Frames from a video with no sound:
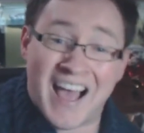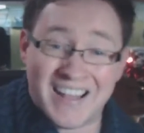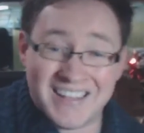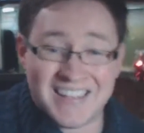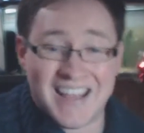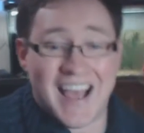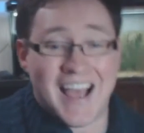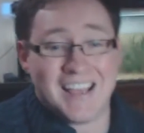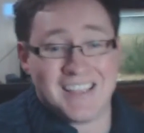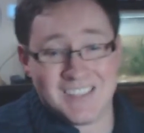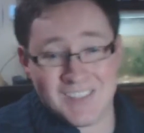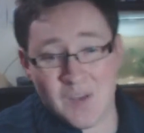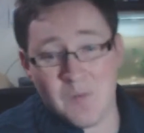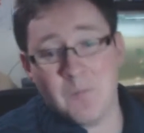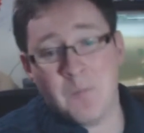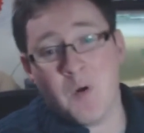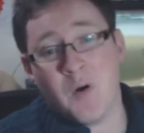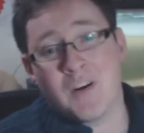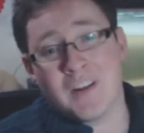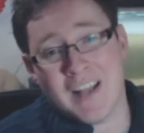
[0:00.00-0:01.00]
and at
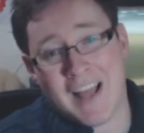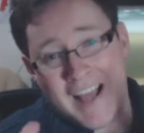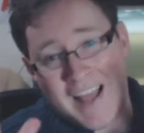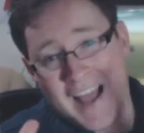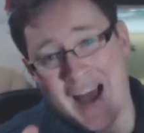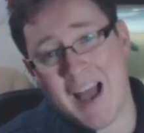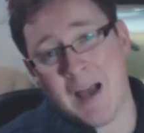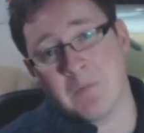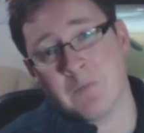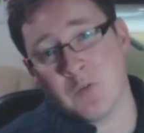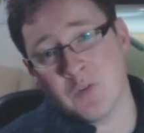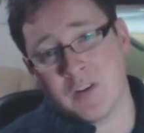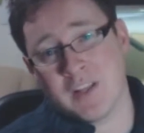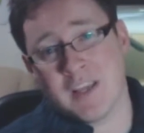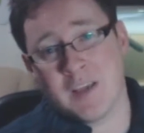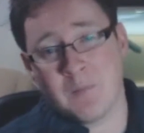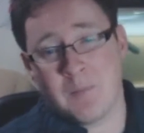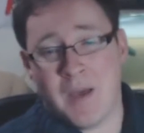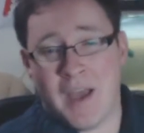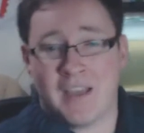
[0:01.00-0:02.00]
some point I am going
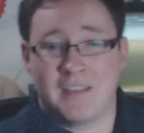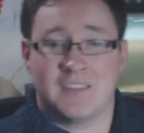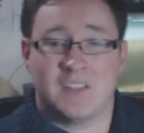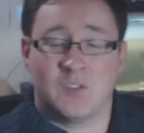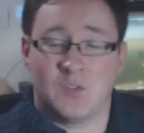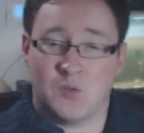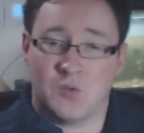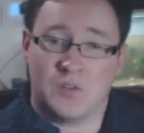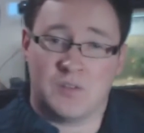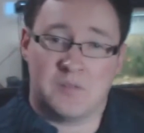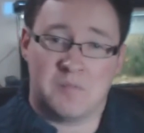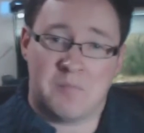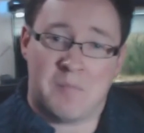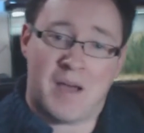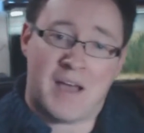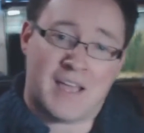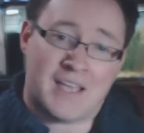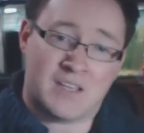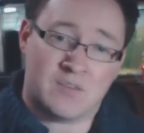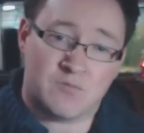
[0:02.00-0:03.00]
to get back to doing
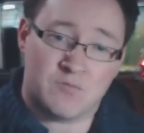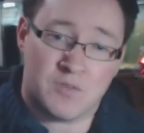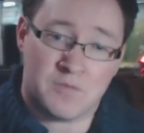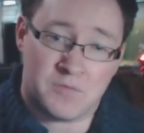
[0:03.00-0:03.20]
my